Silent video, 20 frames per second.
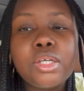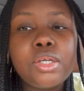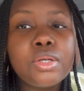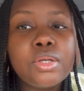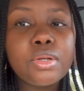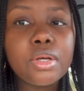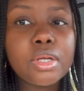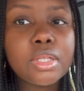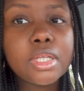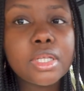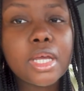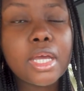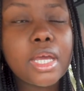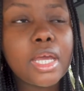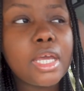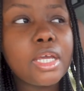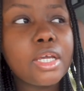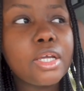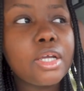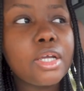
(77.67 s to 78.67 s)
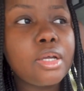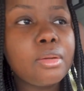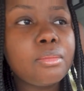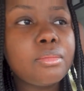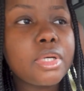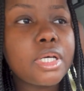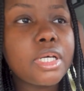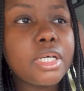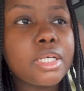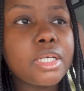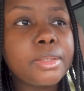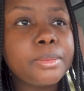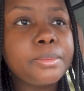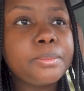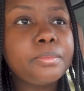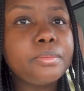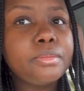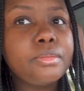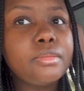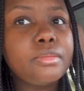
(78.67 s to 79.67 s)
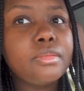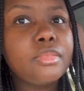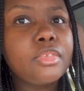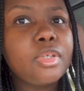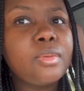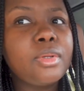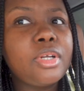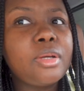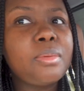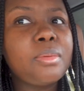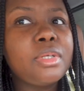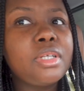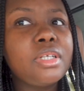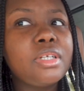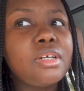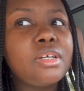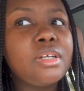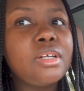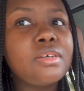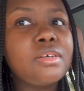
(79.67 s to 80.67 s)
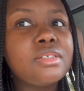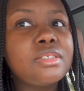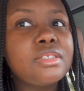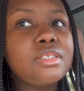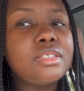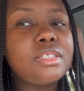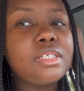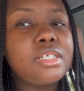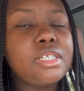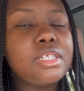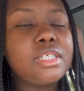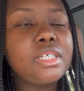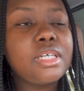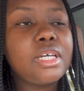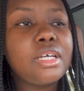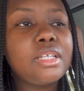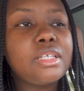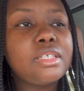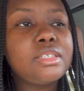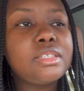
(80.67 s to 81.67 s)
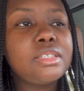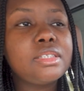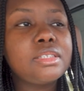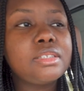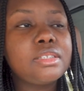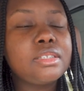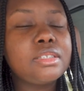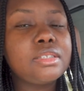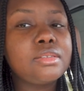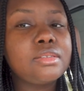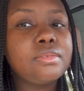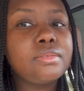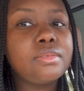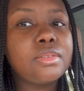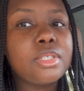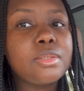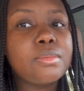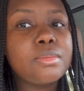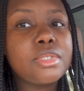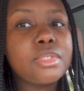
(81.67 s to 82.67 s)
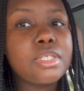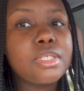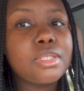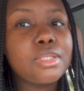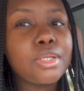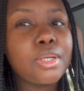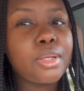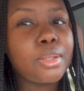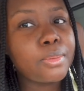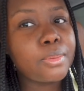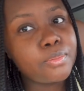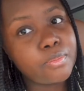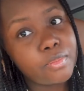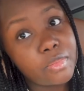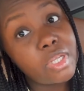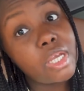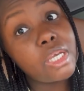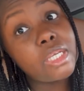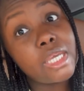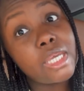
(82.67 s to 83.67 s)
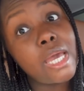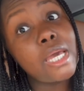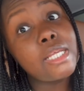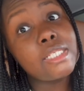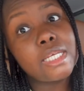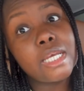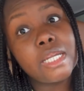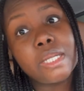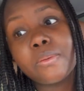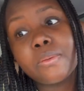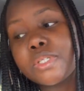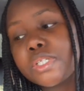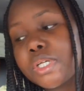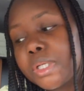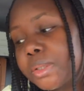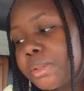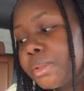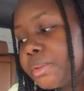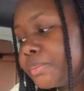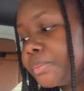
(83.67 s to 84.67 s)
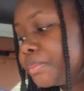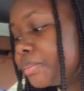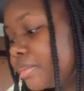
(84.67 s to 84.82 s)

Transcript: cute on the hanger, but when I put it on, I was just like, yeah, this looks a little flimsy. So yeah, it's getting returned.